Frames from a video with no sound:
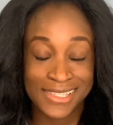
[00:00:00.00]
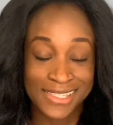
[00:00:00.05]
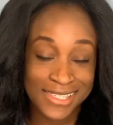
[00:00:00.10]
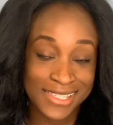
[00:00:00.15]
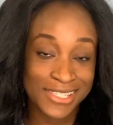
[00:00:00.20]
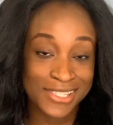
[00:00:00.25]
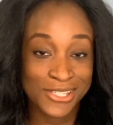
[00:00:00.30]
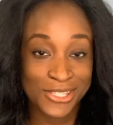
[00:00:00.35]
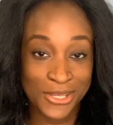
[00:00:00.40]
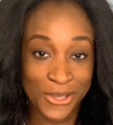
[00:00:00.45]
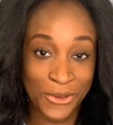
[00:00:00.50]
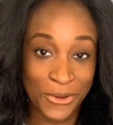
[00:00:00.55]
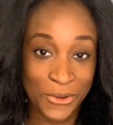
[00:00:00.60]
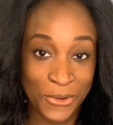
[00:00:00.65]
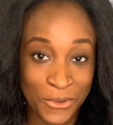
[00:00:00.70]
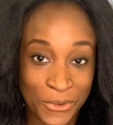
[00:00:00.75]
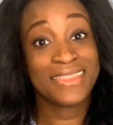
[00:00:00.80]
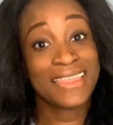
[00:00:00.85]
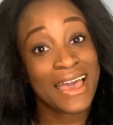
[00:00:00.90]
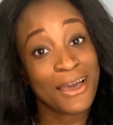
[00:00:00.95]

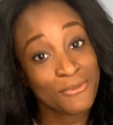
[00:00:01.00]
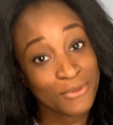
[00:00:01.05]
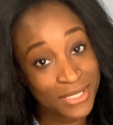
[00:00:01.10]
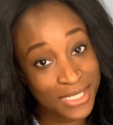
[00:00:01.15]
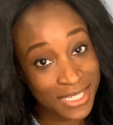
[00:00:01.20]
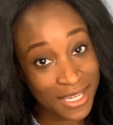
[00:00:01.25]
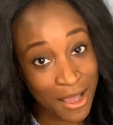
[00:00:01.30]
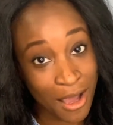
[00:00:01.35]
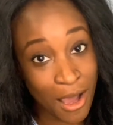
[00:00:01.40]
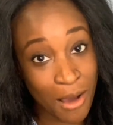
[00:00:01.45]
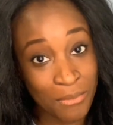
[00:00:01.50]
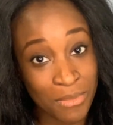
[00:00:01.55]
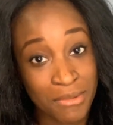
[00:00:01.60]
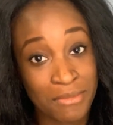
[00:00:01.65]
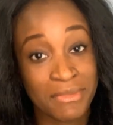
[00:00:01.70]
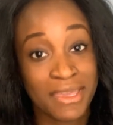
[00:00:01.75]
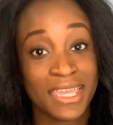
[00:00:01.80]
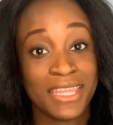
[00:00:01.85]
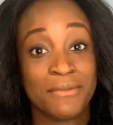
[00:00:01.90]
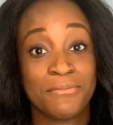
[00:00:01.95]
So that was a
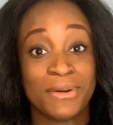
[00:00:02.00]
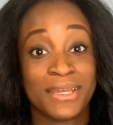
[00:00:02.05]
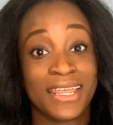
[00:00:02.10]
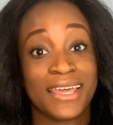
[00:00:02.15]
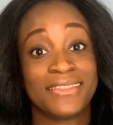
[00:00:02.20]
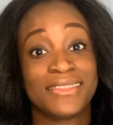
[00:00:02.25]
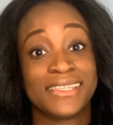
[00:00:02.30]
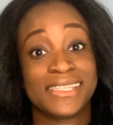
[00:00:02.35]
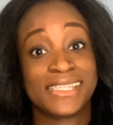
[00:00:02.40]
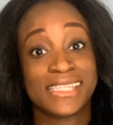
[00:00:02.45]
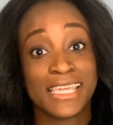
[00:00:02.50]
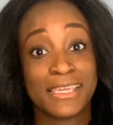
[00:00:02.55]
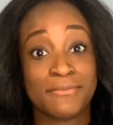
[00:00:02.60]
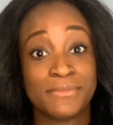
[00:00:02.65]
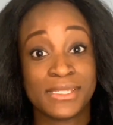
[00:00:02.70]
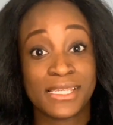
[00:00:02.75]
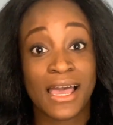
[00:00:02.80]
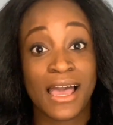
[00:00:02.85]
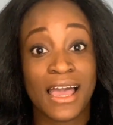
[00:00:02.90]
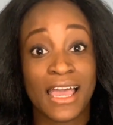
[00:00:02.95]
compliment, but at the same
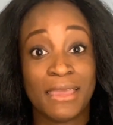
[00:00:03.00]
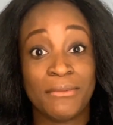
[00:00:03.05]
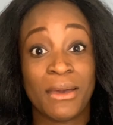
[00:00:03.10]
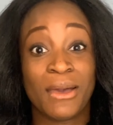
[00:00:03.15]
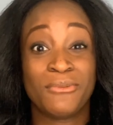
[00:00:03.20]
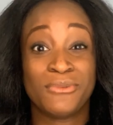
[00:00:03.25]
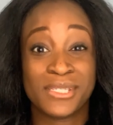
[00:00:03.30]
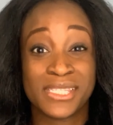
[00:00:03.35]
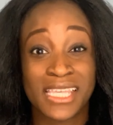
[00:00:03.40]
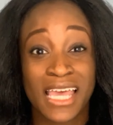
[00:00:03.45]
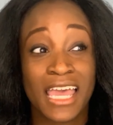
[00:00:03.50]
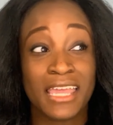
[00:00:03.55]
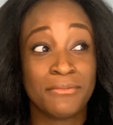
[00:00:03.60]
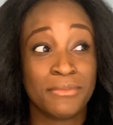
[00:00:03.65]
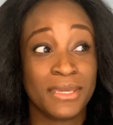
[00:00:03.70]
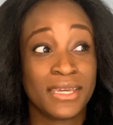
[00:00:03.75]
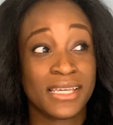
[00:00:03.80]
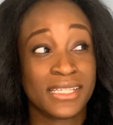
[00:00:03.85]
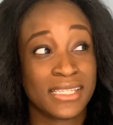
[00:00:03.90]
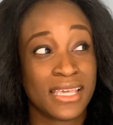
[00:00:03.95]
time, I was sad
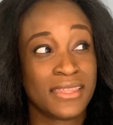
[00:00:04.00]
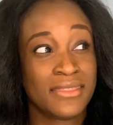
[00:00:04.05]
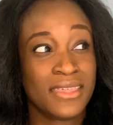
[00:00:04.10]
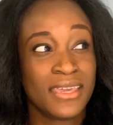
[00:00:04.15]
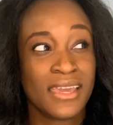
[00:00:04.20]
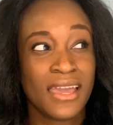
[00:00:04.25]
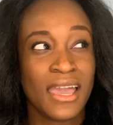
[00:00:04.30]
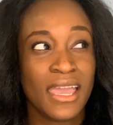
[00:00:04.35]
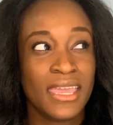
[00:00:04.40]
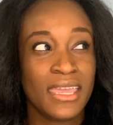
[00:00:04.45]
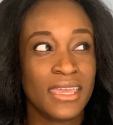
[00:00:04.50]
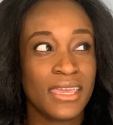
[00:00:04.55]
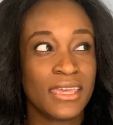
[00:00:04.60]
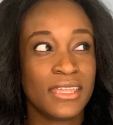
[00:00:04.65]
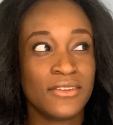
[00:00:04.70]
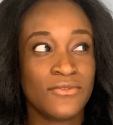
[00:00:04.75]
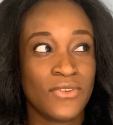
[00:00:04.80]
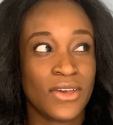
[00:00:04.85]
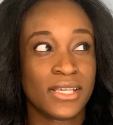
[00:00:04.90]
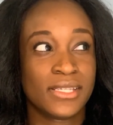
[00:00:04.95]
because I think I
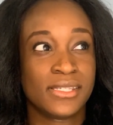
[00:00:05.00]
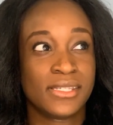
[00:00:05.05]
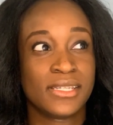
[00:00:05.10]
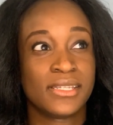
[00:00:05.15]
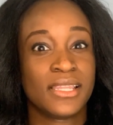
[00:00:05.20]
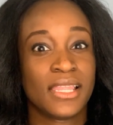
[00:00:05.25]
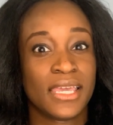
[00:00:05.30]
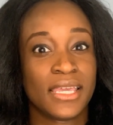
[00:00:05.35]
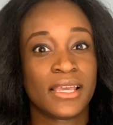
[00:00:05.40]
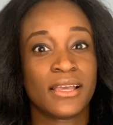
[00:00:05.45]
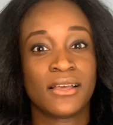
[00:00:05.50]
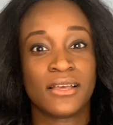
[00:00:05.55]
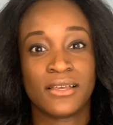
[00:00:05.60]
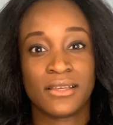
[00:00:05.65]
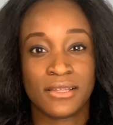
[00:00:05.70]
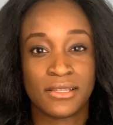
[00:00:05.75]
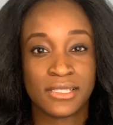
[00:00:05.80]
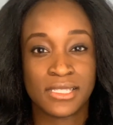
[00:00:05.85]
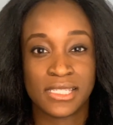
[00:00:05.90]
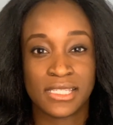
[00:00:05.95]
invested like
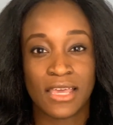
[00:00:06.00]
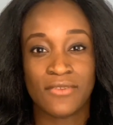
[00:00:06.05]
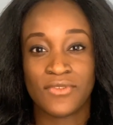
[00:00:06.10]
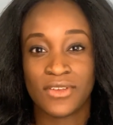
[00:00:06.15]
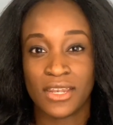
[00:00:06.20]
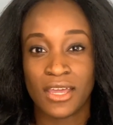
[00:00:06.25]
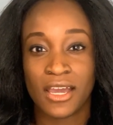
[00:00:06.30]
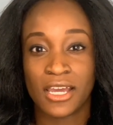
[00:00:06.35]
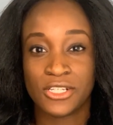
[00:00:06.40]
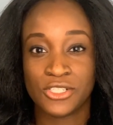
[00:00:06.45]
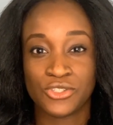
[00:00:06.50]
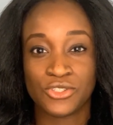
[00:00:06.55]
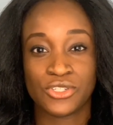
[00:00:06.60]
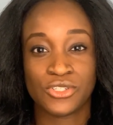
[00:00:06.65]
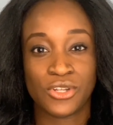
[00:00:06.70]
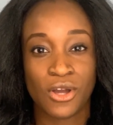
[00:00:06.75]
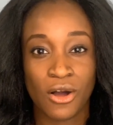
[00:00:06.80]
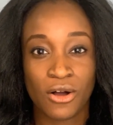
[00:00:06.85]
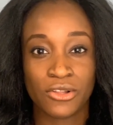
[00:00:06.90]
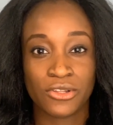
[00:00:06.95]

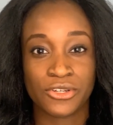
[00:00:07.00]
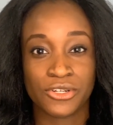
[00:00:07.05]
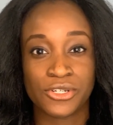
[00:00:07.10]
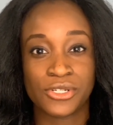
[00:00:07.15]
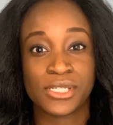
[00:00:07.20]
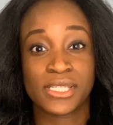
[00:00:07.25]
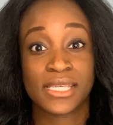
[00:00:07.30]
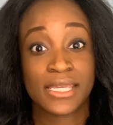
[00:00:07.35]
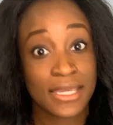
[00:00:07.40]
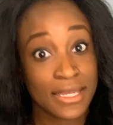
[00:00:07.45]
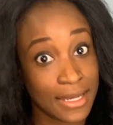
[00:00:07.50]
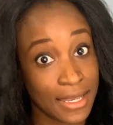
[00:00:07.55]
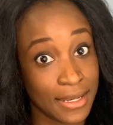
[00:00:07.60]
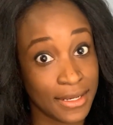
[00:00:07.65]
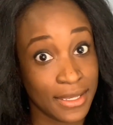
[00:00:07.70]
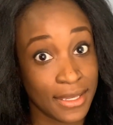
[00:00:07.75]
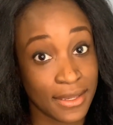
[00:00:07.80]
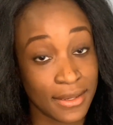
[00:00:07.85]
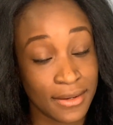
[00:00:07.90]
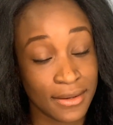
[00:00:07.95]
$700
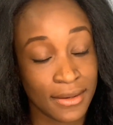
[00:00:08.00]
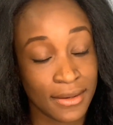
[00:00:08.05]
Canadian.